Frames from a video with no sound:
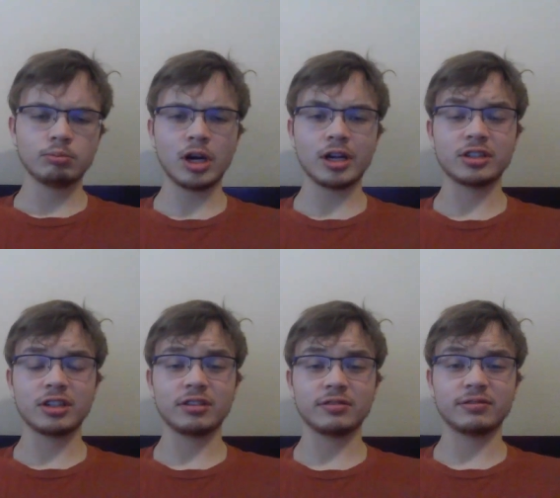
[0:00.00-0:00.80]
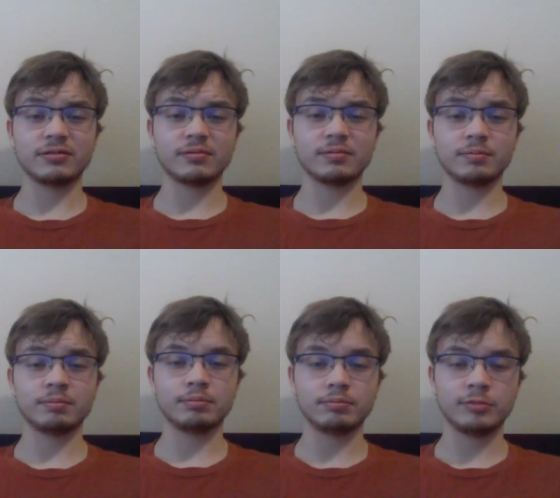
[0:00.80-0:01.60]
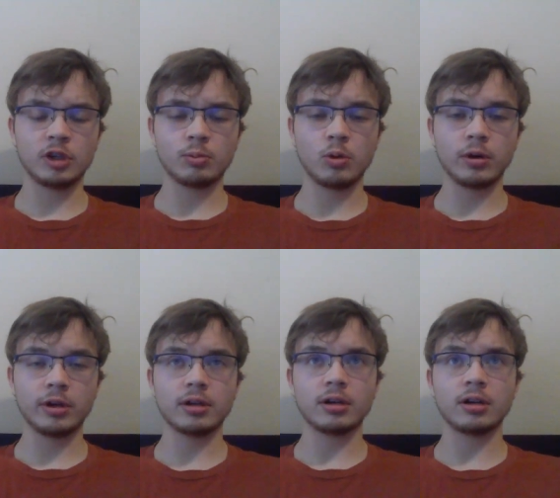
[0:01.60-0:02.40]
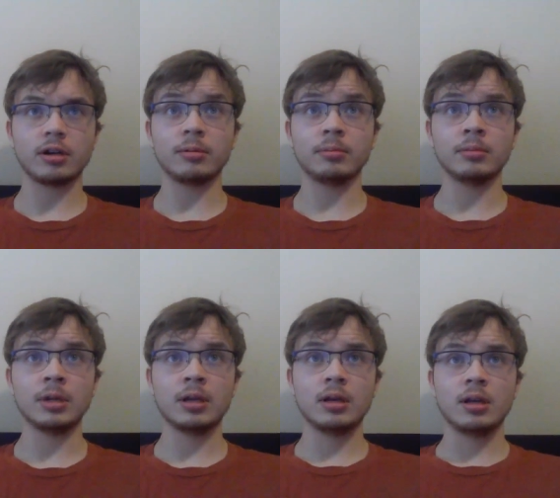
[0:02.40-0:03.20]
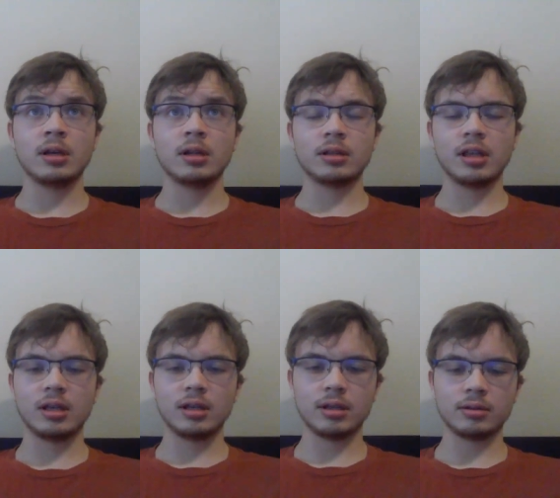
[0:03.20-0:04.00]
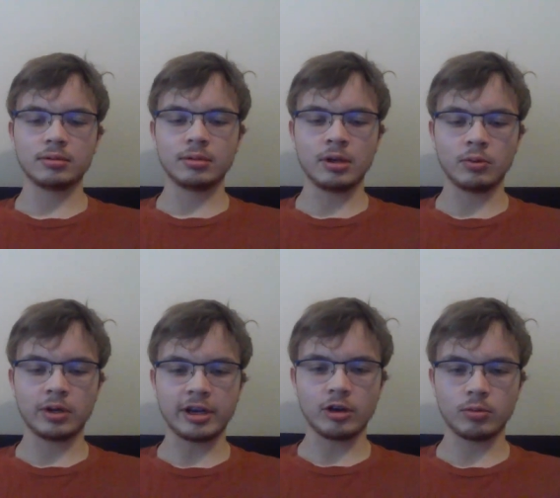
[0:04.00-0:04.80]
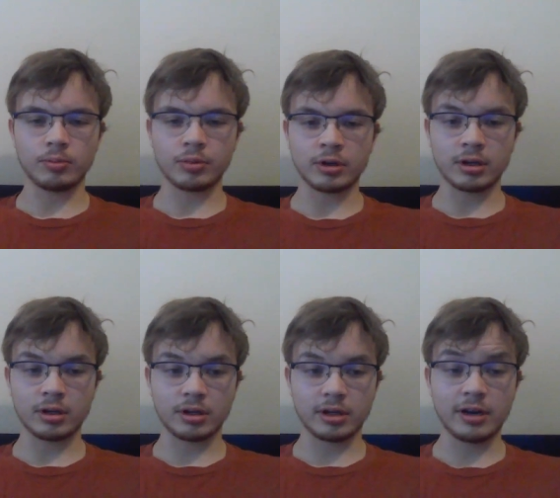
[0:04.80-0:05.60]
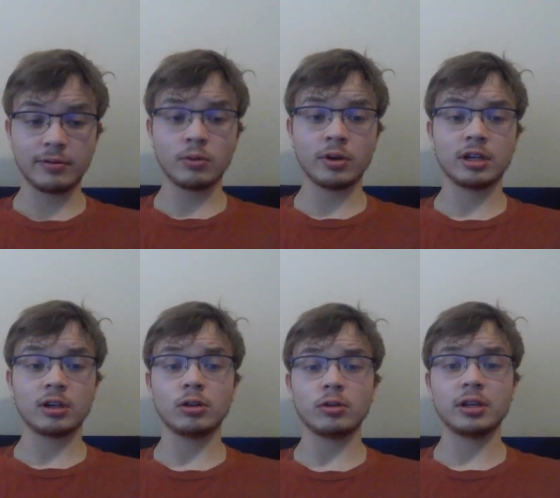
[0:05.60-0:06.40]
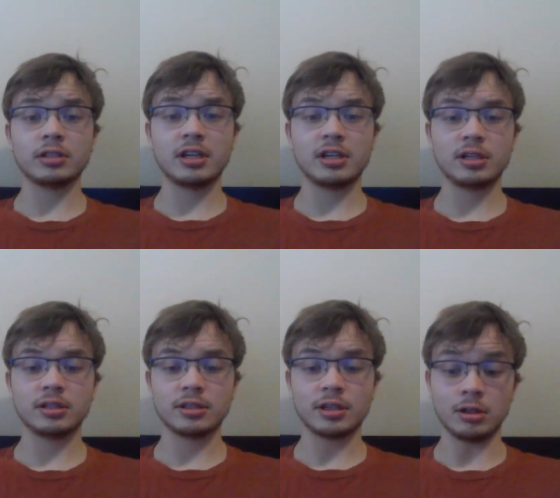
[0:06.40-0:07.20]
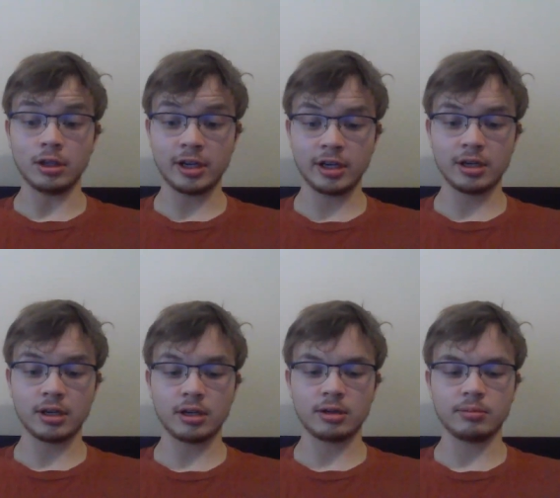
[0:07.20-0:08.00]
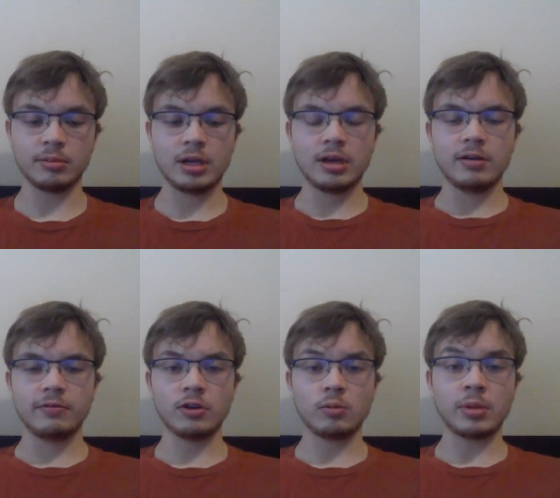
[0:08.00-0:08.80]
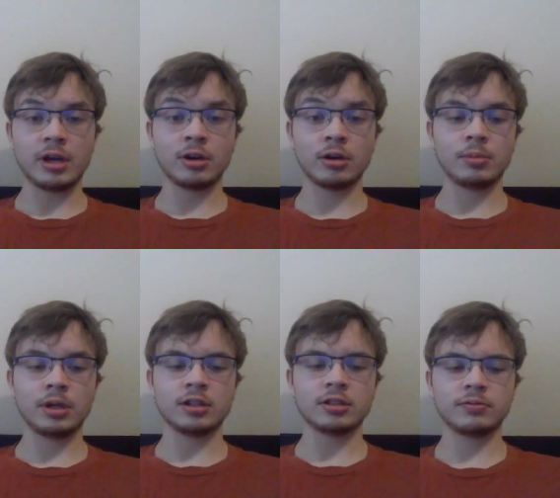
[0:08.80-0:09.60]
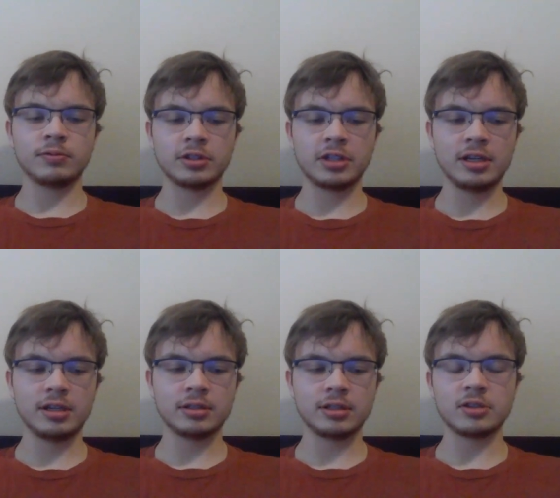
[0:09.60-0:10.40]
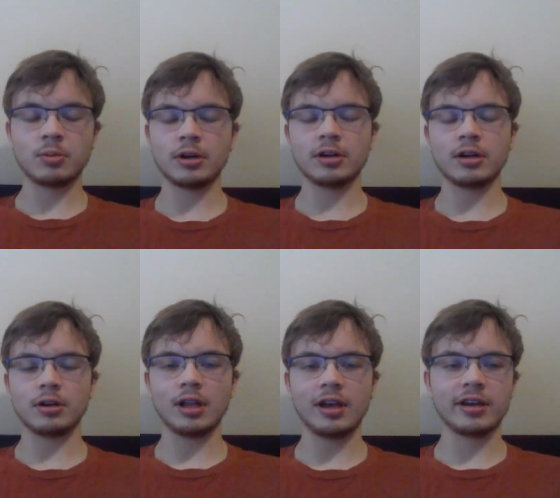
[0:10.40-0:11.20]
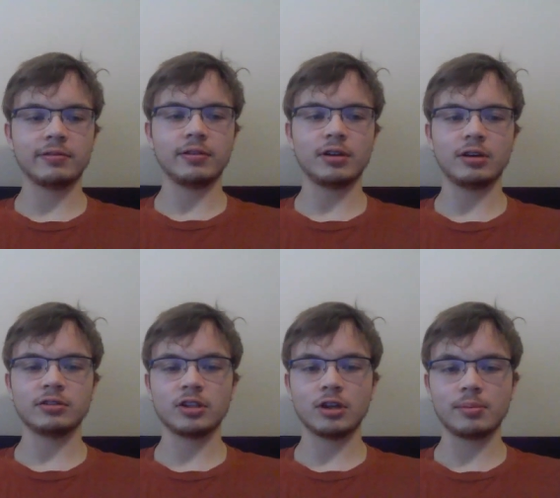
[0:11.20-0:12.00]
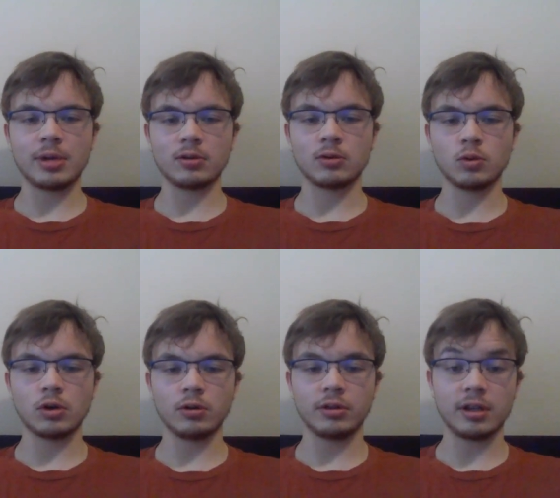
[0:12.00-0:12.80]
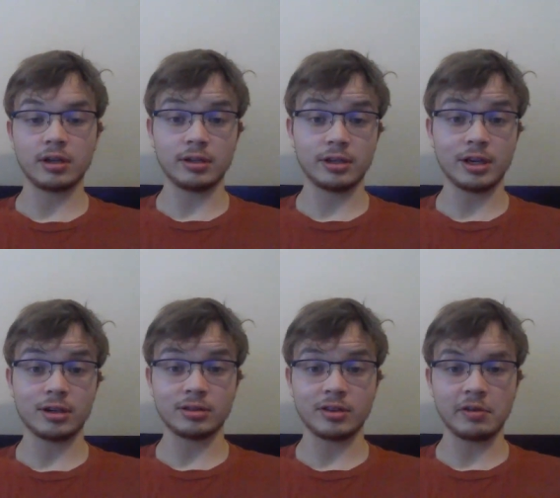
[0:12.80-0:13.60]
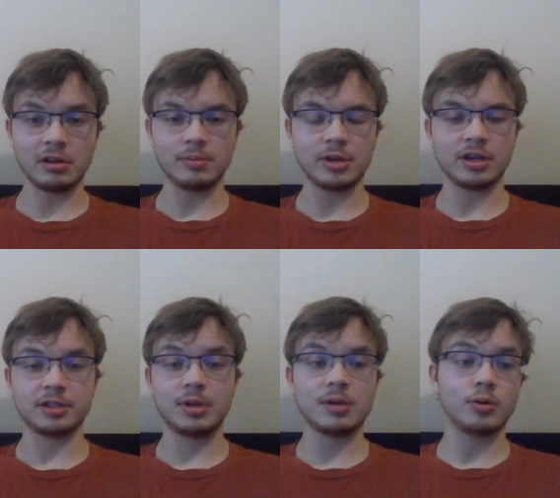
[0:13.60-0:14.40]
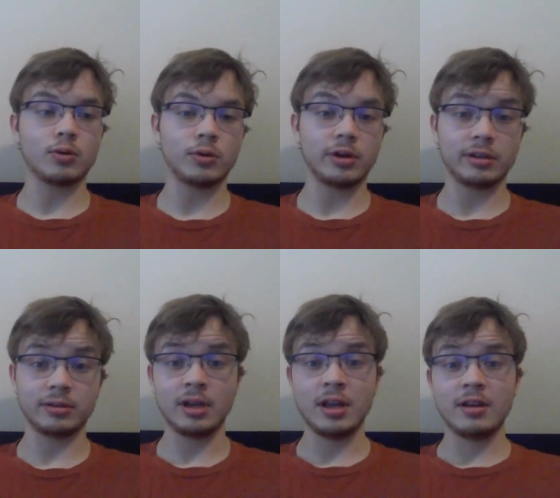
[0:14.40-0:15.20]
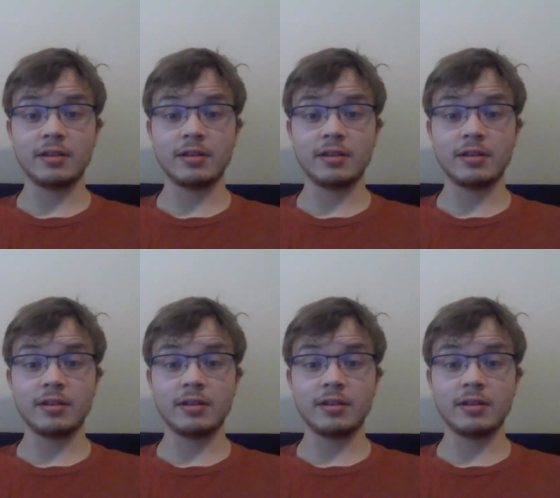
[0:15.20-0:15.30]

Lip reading: positive viewpoint, think it would help everyone, including teens, a lot. Feel better because for teens, this part of their life, it's all about growth and their development as people and